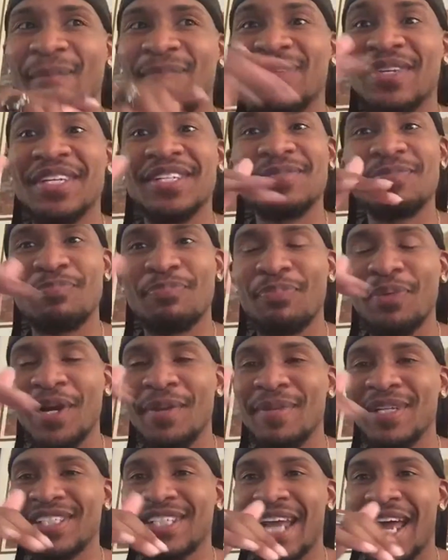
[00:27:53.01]
just pretty
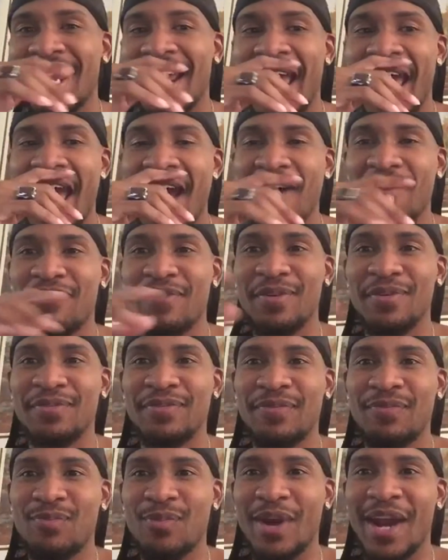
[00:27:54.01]
much kind of half
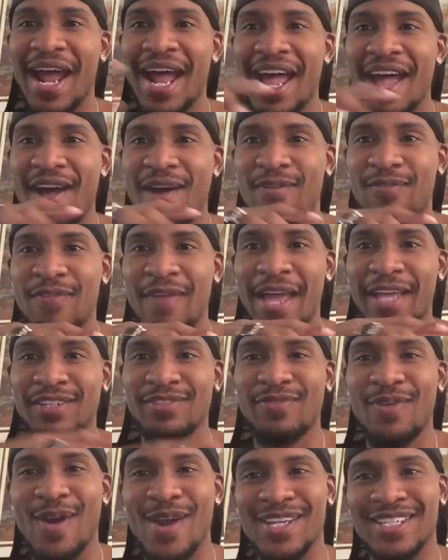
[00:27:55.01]
of what I have as
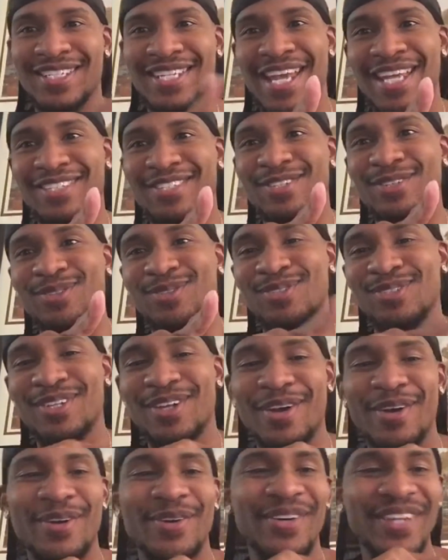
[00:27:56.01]
far as tattoos
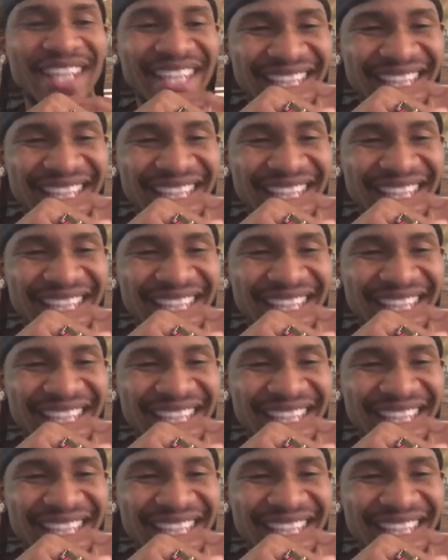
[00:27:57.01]
go.